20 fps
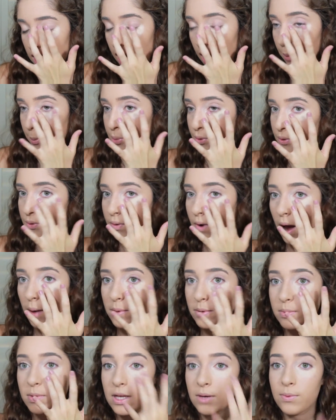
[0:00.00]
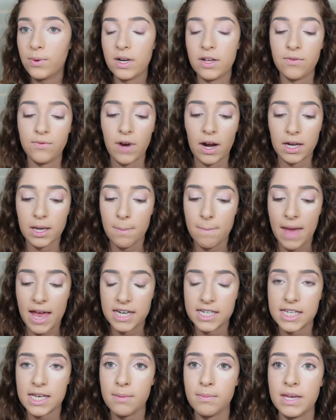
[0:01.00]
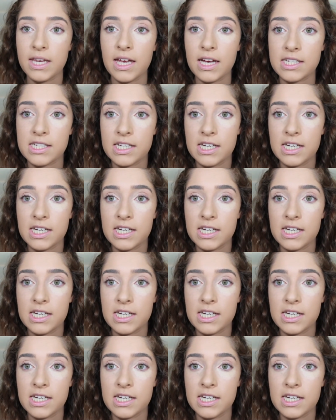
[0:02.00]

I probably wouldn't recommend it because